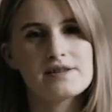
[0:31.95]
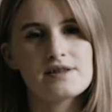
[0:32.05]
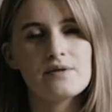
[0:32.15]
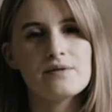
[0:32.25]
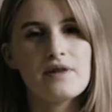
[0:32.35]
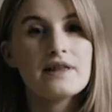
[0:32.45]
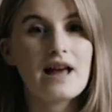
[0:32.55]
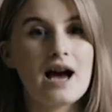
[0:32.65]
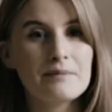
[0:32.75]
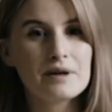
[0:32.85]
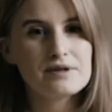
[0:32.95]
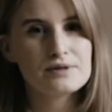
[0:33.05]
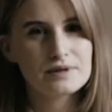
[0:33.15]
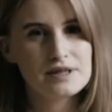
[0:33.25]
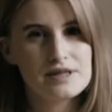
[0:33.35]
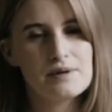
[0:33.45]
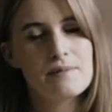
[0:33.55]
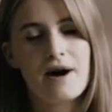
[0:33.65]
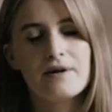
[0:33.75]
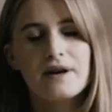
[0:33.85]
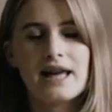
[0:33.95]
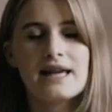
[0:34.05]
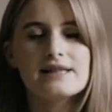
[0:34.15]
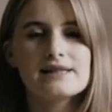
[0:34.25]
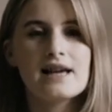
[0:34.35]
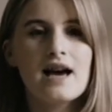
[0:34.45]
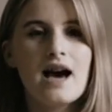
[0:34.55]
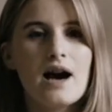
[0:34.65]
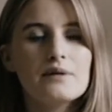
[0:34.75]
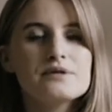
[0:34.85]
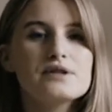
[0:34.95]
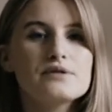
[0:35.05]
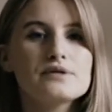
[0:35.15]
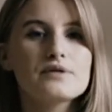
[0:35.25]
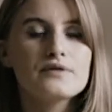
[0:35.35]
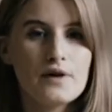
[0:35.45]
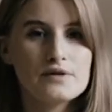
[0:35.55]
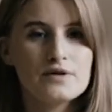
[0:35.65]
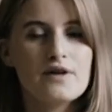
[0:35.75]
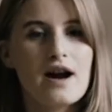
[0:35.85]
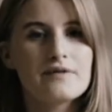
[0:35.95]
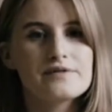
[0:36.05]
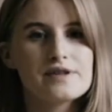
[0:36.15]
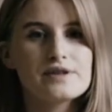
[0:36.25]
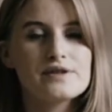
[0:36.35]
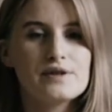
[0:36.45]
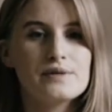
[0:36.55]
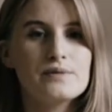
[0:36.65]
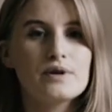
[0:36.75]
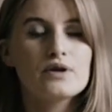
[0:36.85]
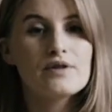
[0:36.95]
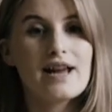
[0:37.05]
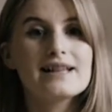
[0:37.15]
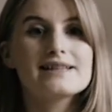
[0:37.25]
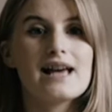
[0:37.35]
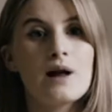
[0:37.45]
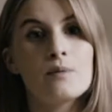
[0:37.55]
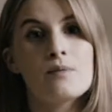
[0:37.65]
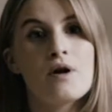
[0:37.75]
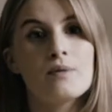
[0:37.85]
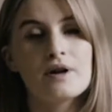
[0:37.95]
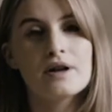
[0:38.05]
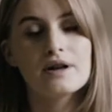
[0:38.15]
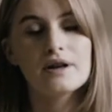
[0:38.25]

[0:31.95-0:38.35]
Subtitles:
So the thing that I'm going to be talking to you about is how to use photographs to create album artwork.